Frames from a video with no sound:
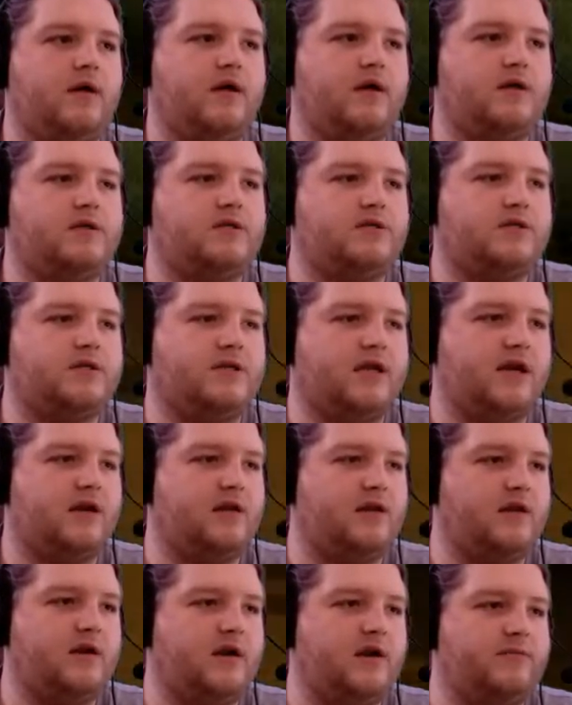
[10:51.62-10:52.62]
He's just
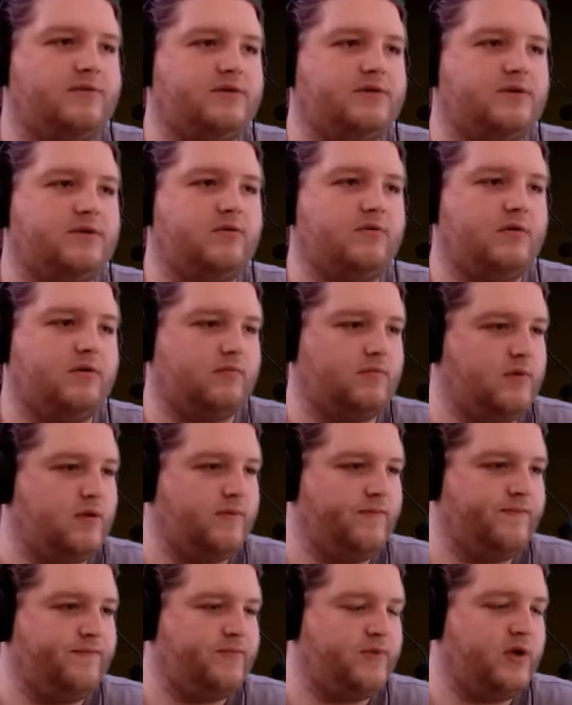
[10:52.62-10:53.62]
giggling up a storm.
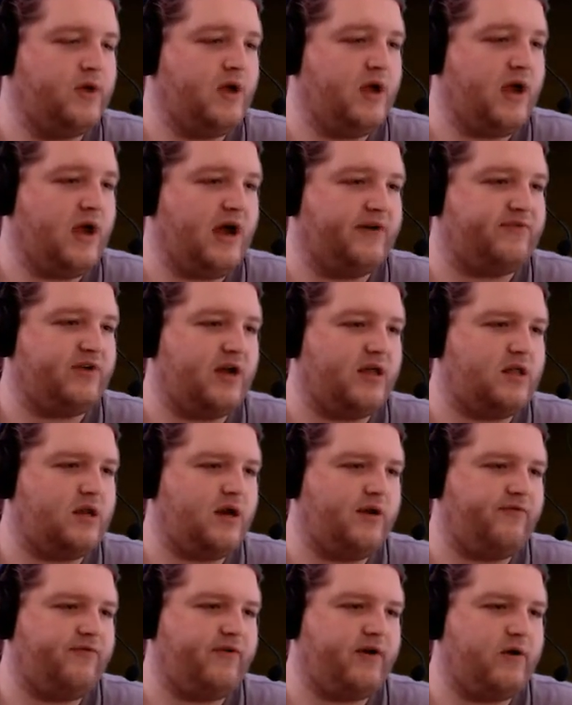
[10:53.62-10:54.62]
I've gathered
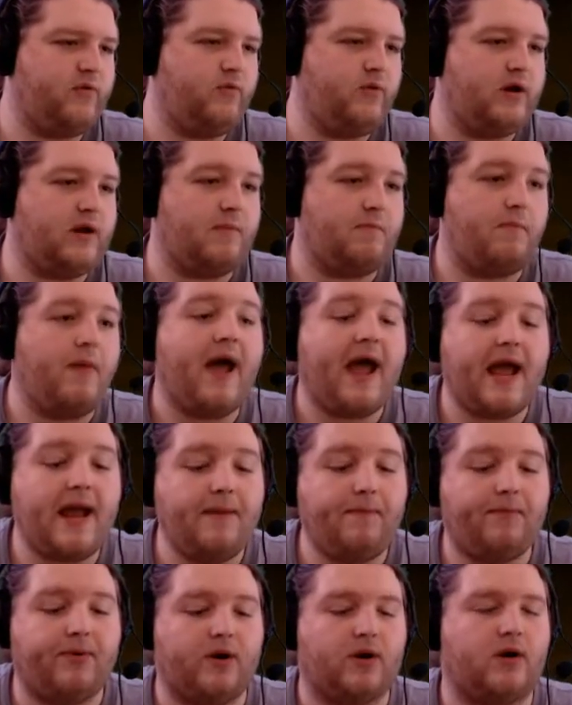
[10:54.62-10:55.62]
enough firewood and
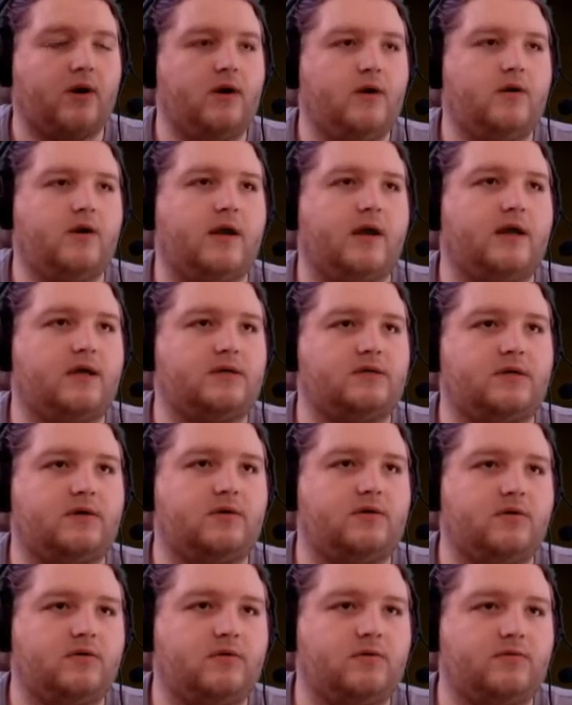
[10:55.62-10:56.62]
paper. Okay,
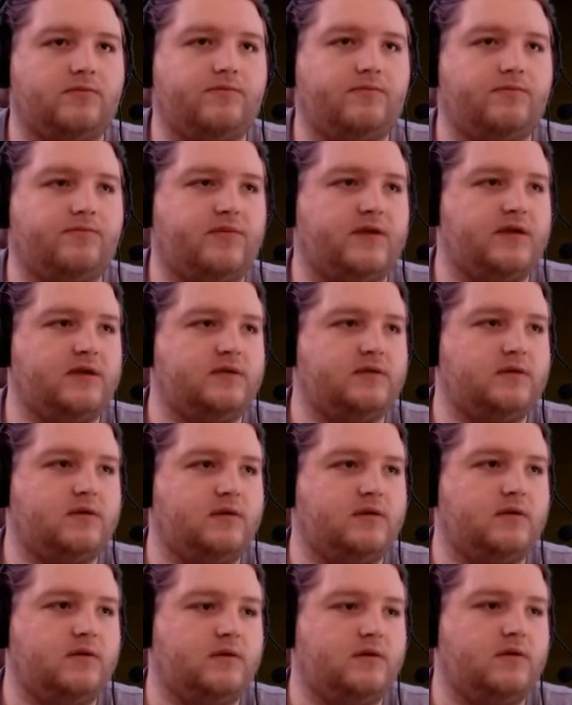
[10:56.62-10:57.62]
so this.
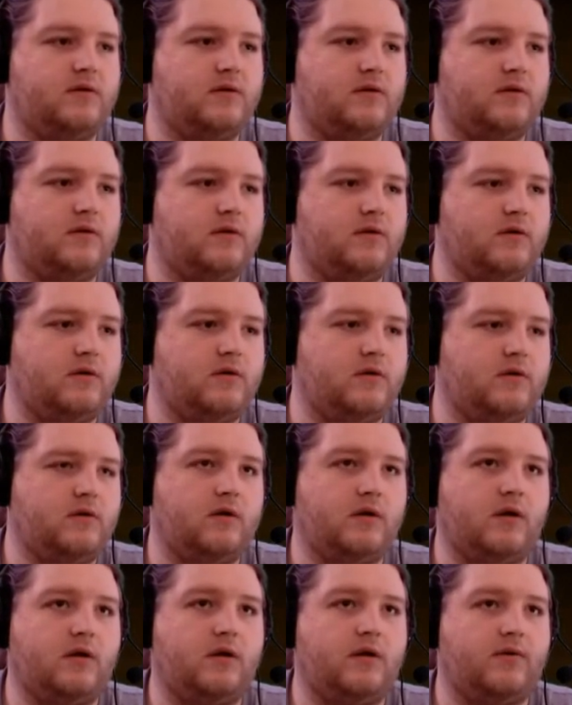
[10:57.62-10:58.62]

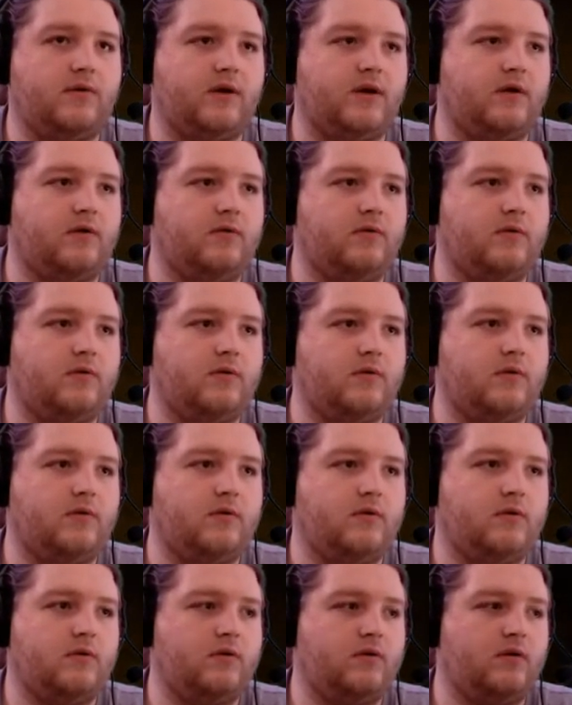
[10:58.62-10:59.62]
There we go.
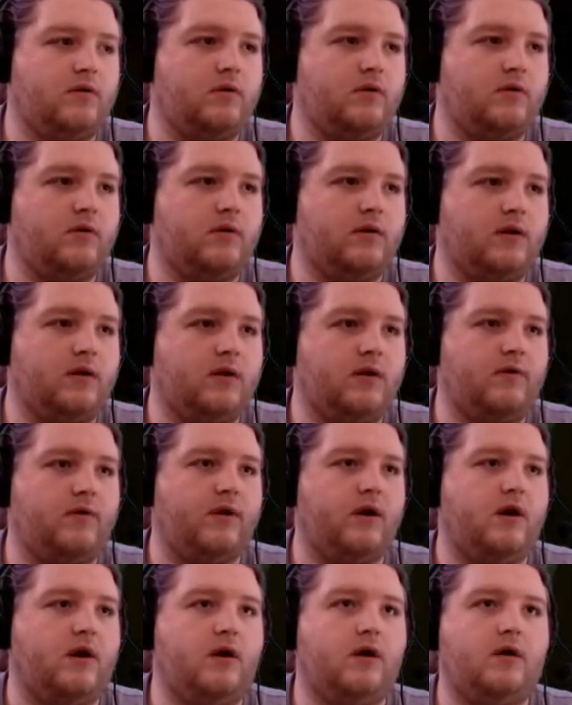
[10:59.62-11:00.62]
There we
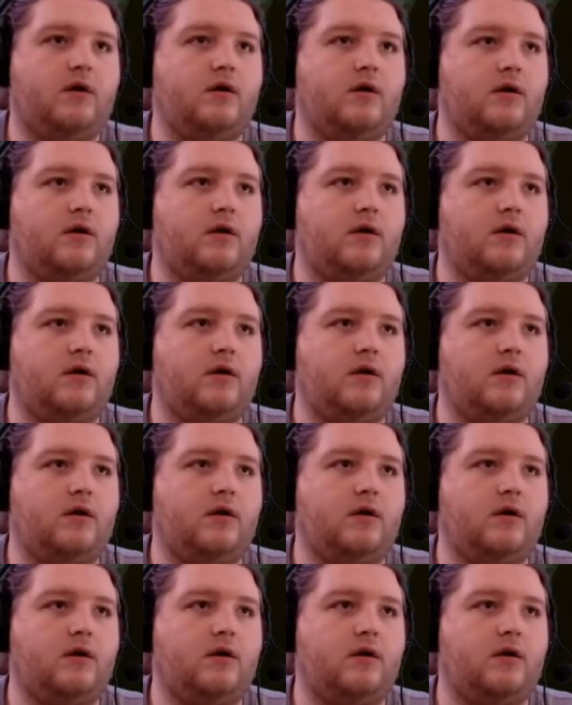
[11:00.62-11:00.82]
are.